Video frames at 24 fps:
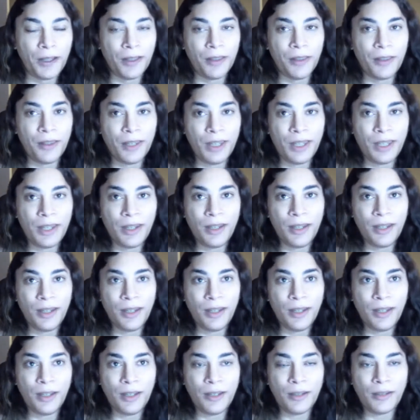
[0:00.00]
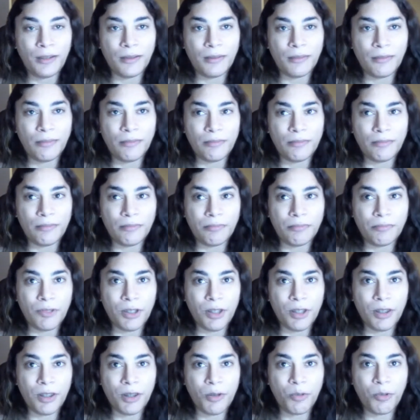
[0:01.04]
The
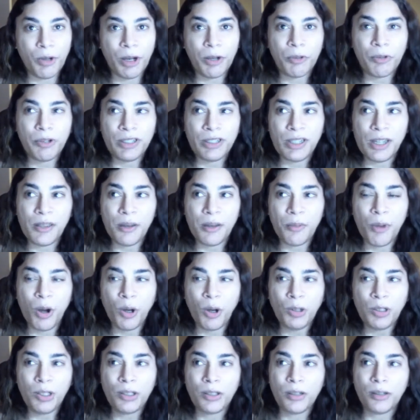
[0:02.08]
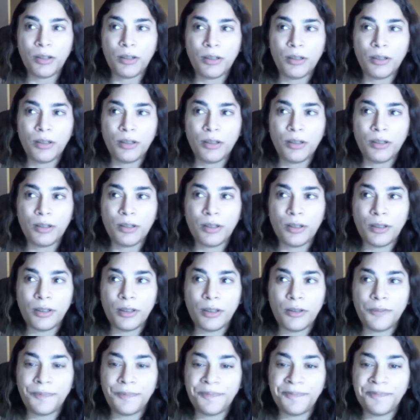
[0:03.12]
one we see the most
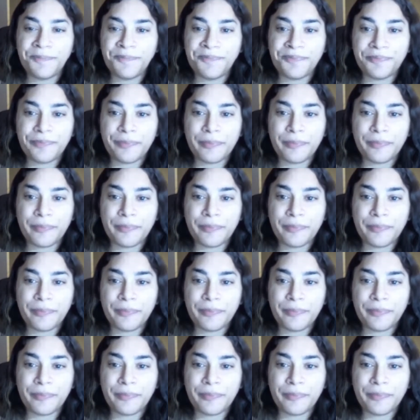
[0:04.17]
on